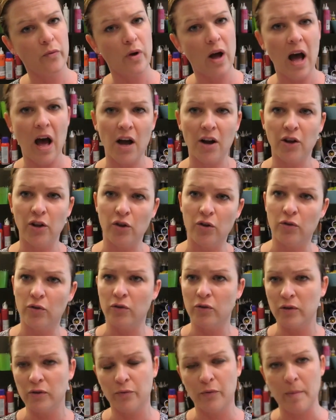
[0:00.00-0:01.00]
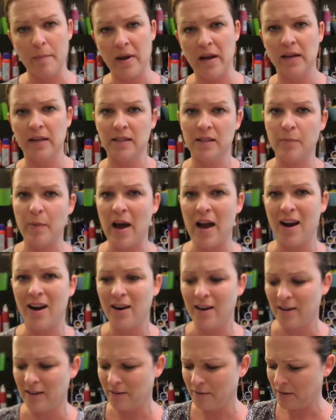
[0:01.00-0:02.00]
how do you remain
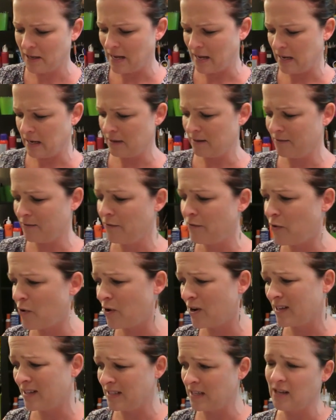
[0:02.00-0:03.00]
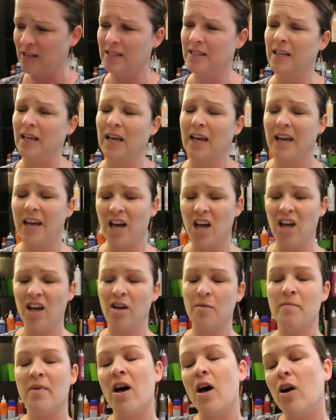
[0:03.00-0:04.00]
inspired? And of course, I was thinking,
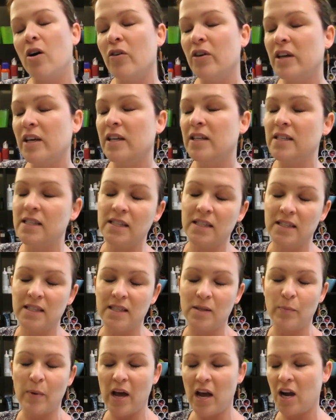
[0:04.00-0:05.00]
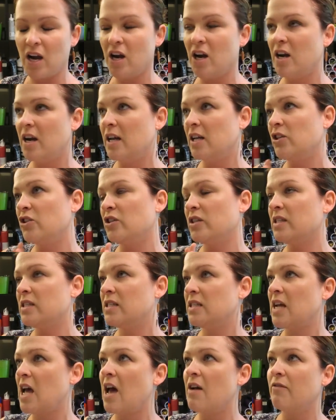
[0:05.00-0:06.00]
I'm always inspired. I
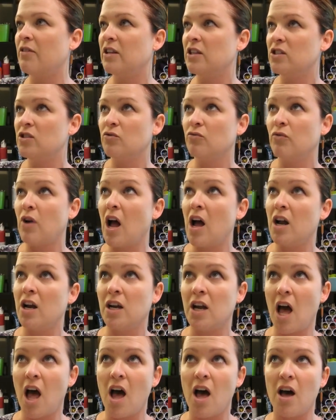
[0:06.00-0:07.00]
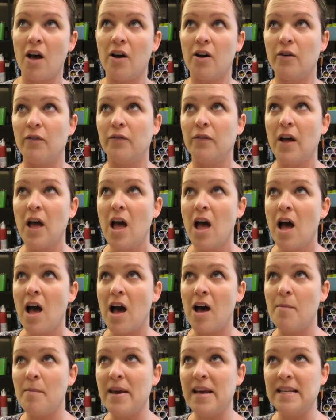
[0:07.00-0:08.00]
just have this run of
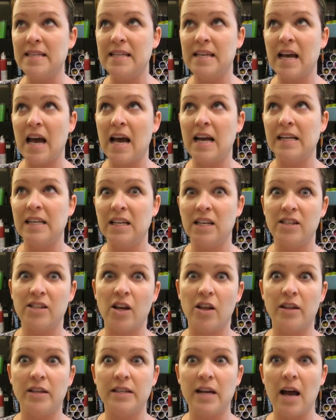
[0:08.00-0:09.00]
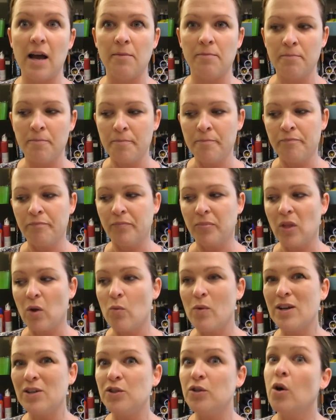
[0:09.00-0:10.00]
amazing ideas all the time
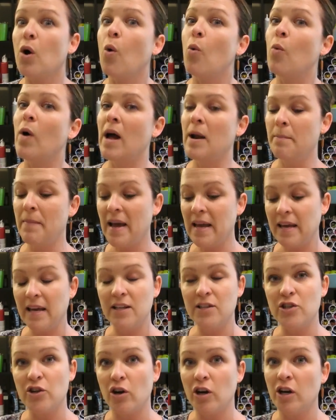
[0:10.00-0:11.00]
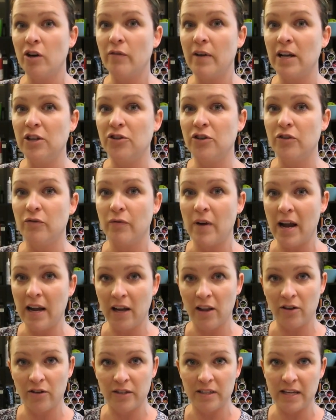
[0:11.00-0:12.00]
which when my kids are on a reg
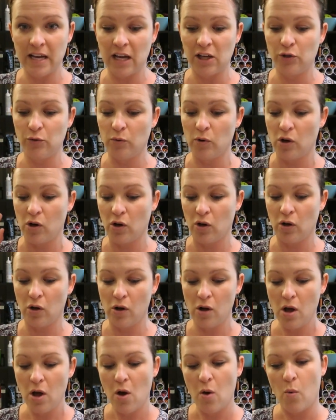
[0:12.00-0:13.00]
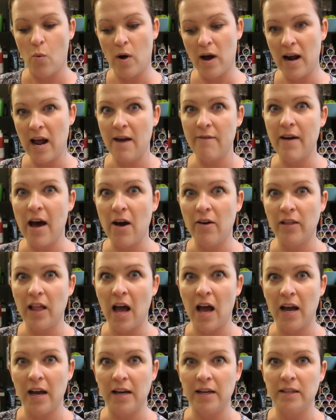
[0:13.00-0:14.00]
regular schedule, when I've
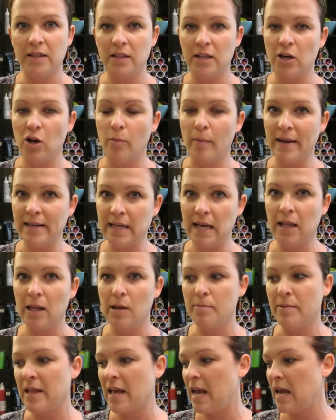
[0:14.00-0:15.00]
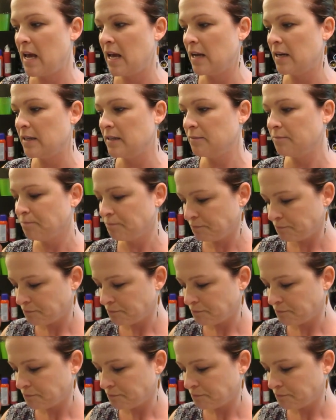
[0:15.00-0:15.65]
outlined, you know, my daily plan,